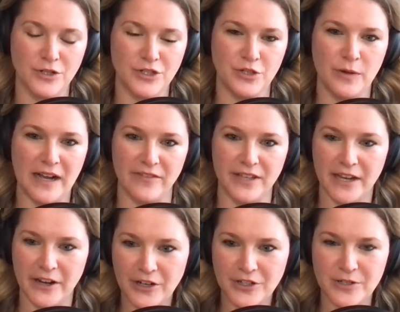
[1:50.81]
Do you have
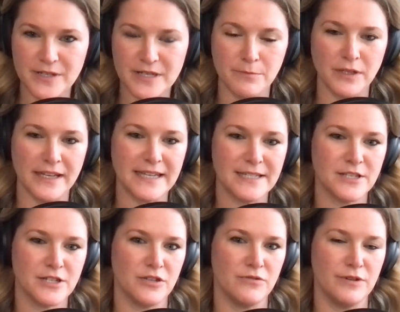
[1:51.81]
characters in
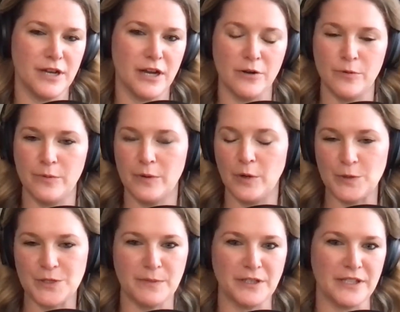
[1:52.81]
place? Do you know,
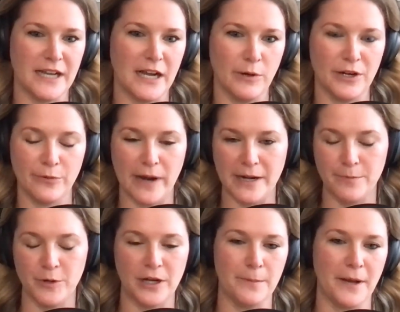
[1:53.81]
ultimately, I want to write a
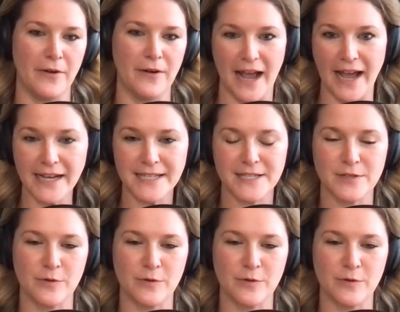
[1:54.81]
book about X?